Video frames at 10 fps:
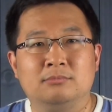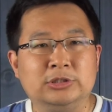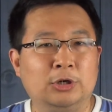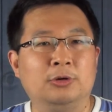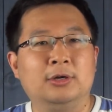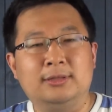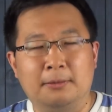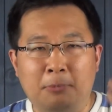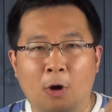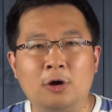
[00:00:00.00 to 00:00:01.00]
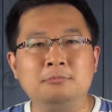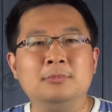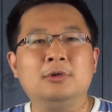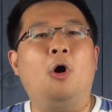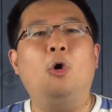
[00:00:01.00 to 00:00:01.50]
So the
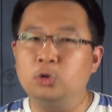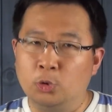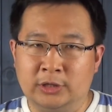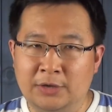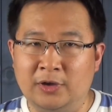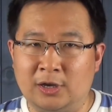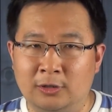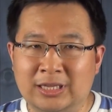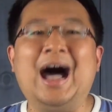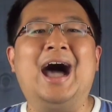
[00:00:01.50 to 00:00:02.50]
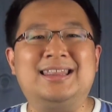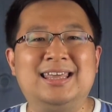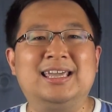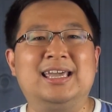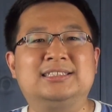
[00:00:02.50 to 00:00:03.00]
poem, although difficult, I
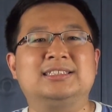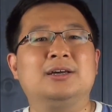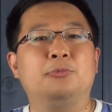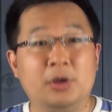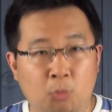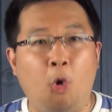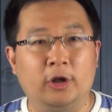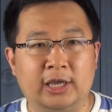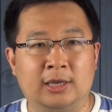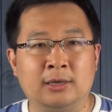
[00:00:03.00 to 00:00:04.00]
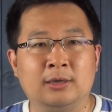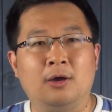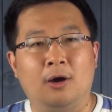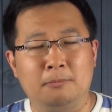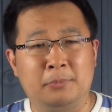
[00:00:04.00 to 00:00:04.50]
think it's rewarding
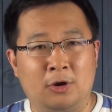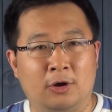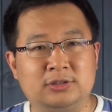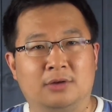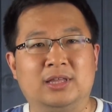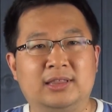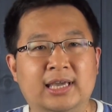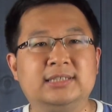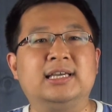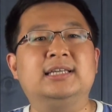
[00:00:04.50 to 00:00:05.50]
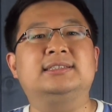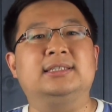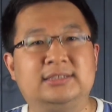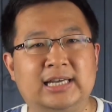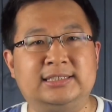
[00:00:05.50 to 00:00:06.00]
because of the things it
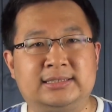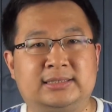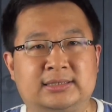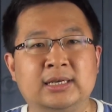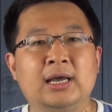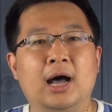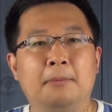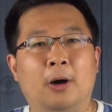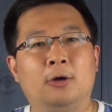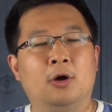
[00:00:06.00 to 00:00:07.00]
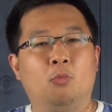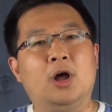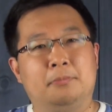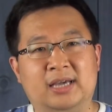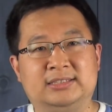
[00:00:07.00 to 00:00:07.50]
suggests about
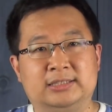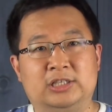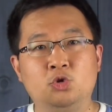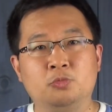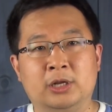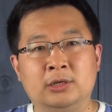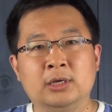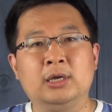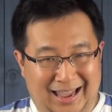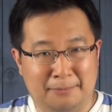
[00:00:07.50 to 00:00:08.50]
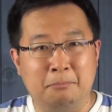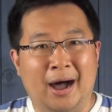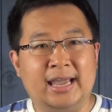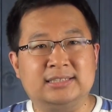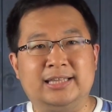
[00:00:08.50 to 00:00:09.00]
what makes us human and
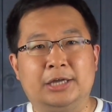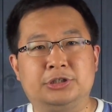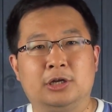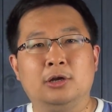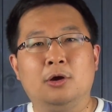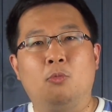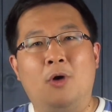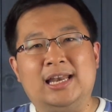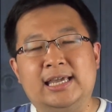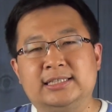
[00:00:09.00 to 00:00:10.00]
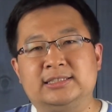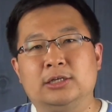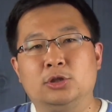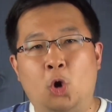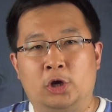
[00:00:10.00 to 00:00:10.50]
by extension, what
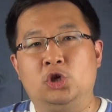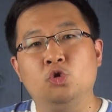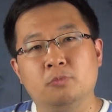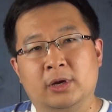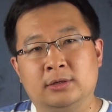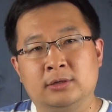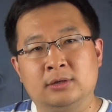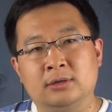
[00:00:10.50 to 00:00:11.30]
is not human.